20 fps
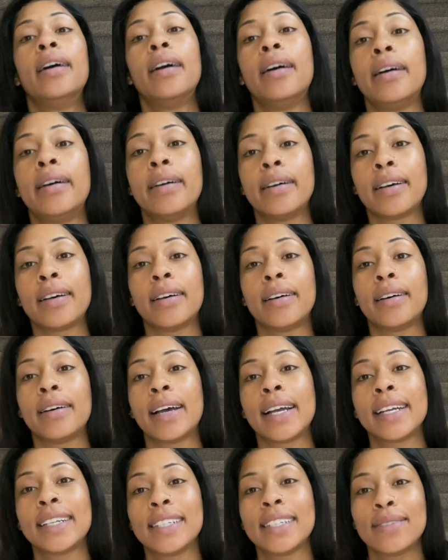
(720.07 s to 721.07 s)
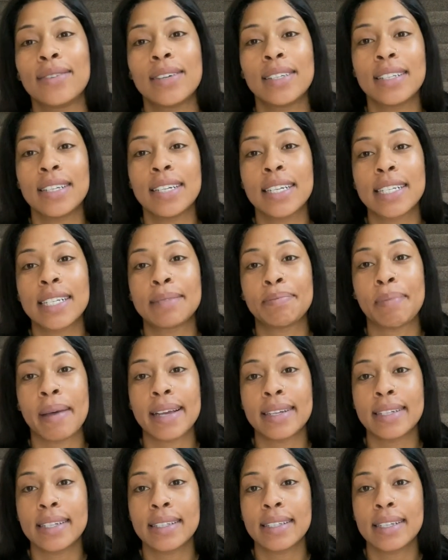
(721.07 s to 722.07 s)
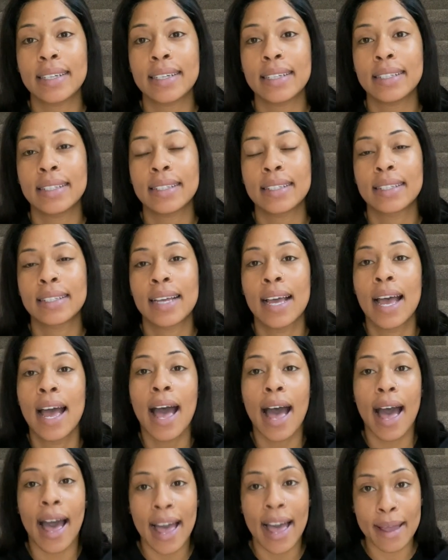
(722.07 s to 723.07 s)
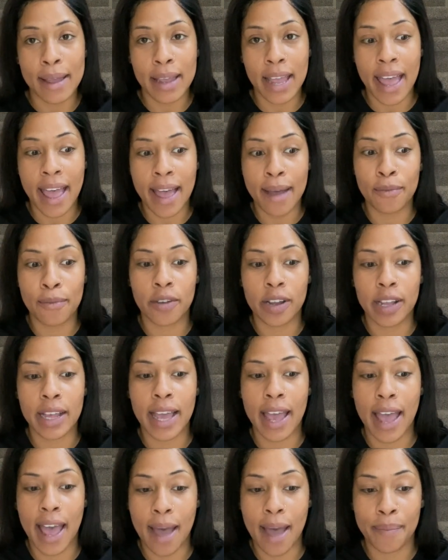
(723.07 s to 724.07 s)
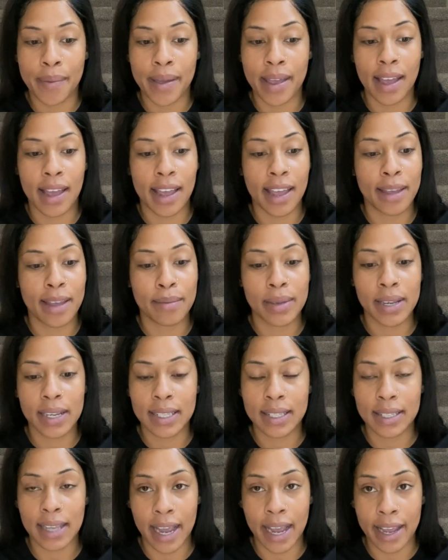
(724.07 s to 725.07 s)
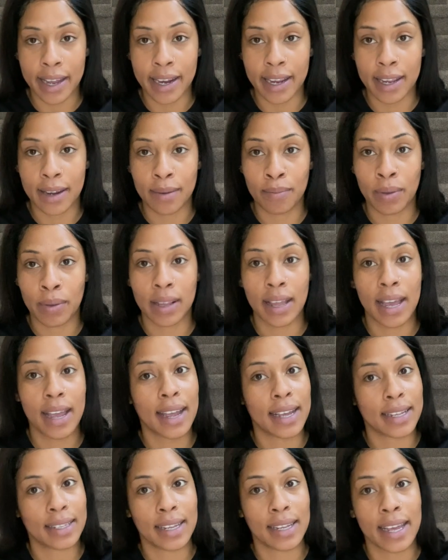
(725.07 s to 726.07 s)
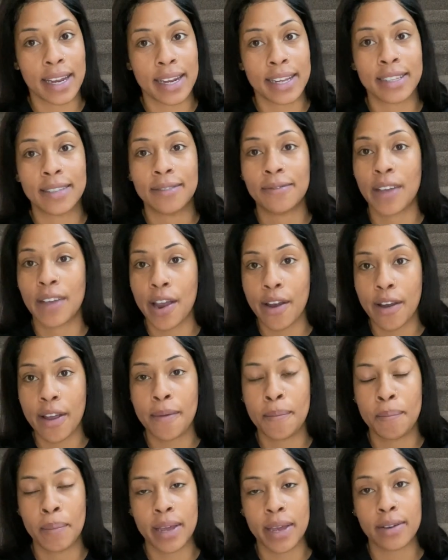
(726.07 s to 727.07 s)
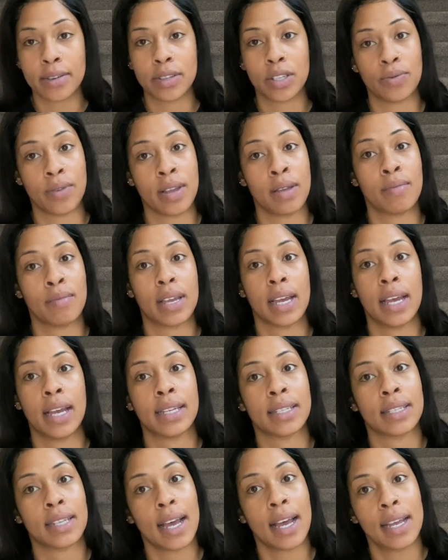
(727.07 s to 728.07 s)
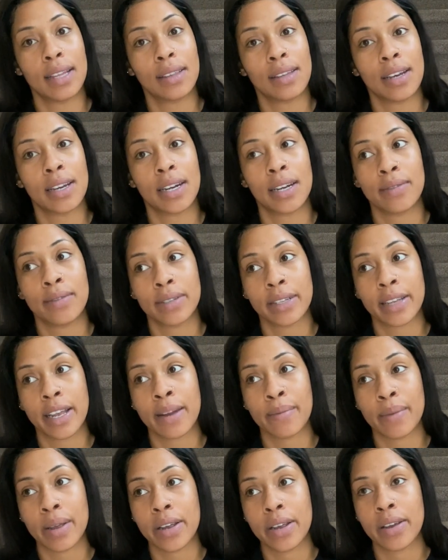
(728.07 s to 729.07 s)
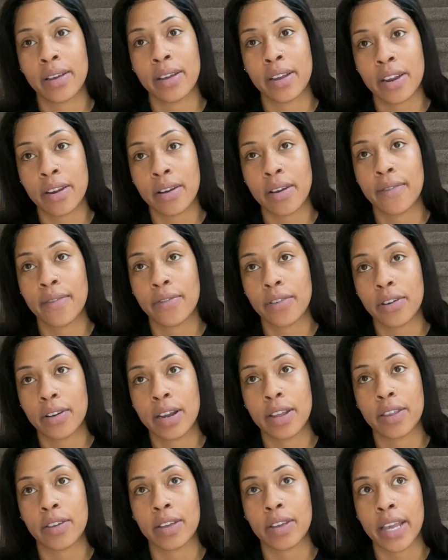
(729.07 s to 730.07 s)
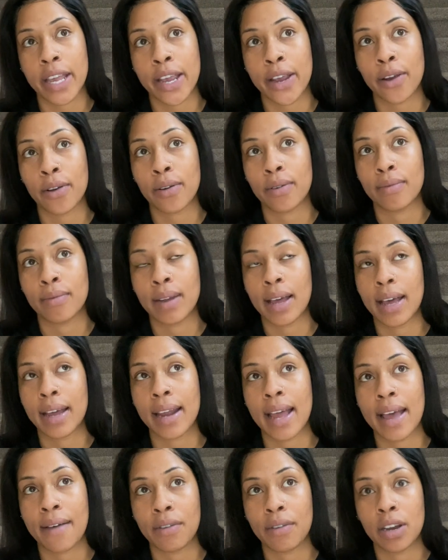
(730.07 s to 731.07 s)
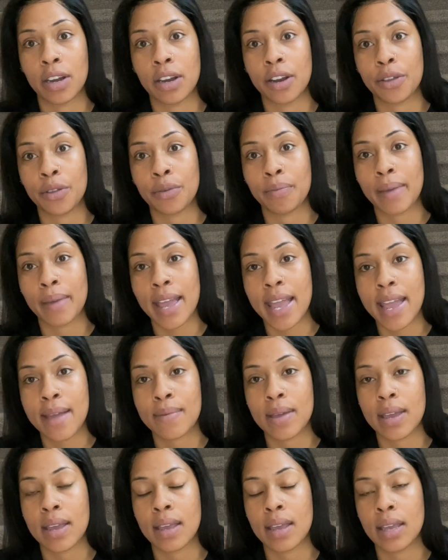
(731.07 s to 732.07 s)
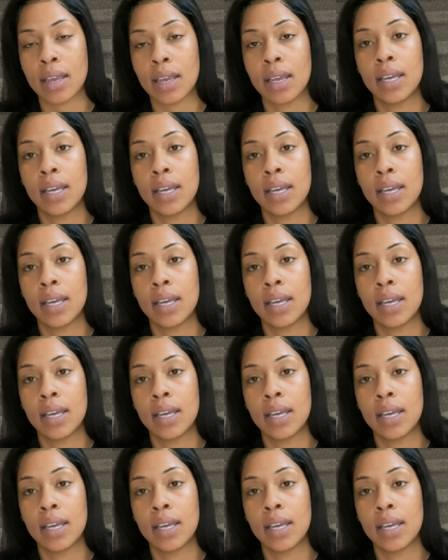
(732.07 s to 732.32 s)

I just wasn't expecting this. I am really happy, I am excited, but like I said, it's very bittersweet because I thought I was gonna be good, you know, for another year, not having another baby.